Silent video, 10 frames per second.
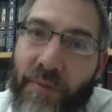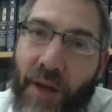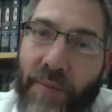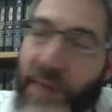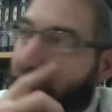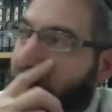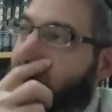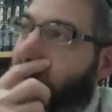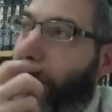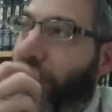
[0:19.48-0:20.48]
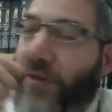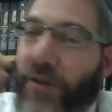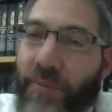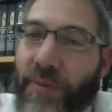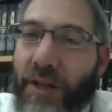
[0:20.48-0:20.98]
I'm not
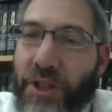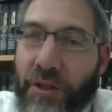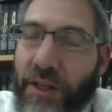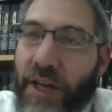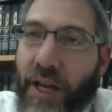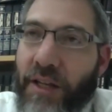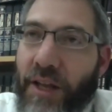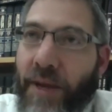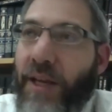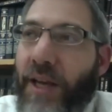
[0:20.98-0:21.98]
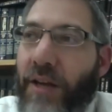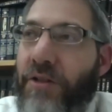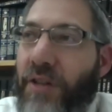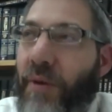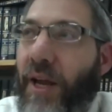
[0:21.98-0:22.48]
cheerleading any of them. I can't
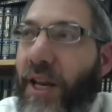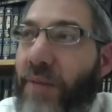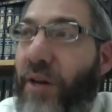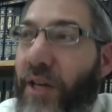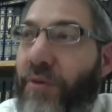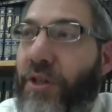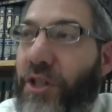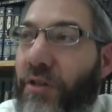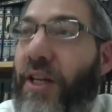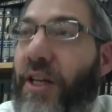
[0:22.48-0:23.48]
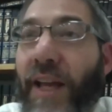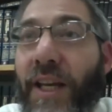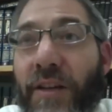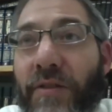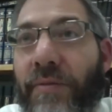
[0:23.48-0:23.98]
understand why anybody would cheerlead
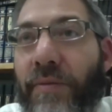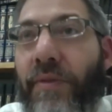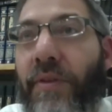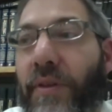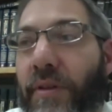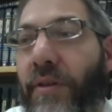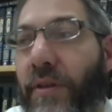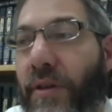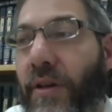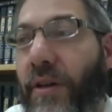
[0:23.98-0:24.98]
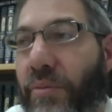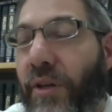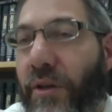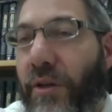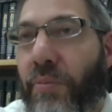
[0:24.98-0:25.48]
any
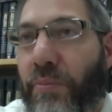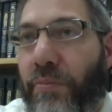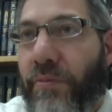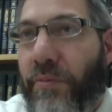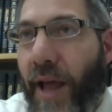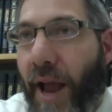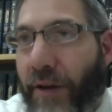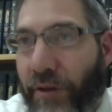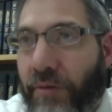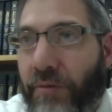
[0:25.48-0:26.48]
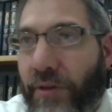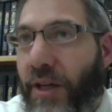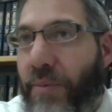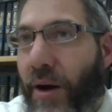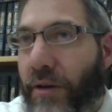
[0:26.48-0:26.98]
political actor,
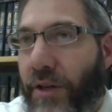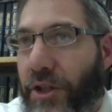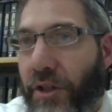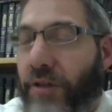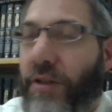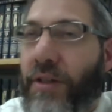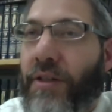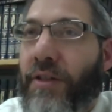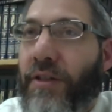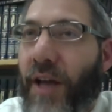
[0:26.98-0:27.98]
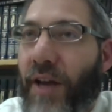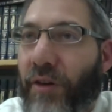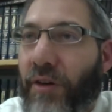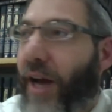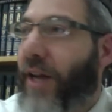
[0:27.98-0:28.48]
any politician
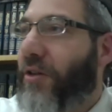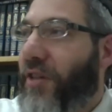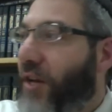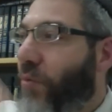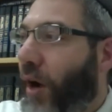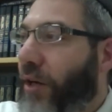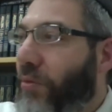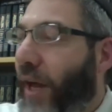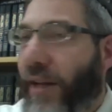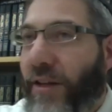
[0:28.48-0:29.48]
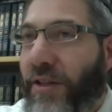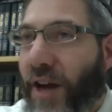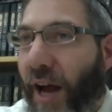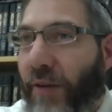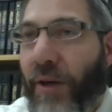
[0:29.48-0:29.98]
ever. I can understand why you like this
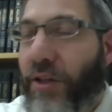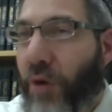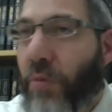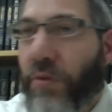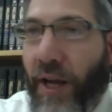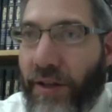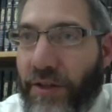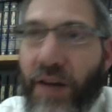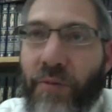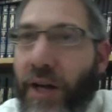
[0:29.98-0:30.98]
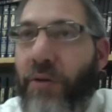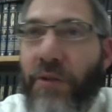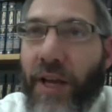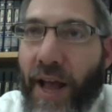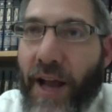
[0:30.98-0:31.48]
guy, or you don't like this guy, and why you don't
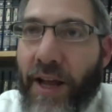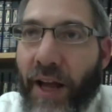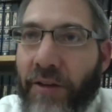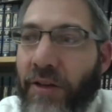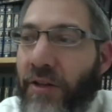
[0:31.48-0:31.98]
like that guy.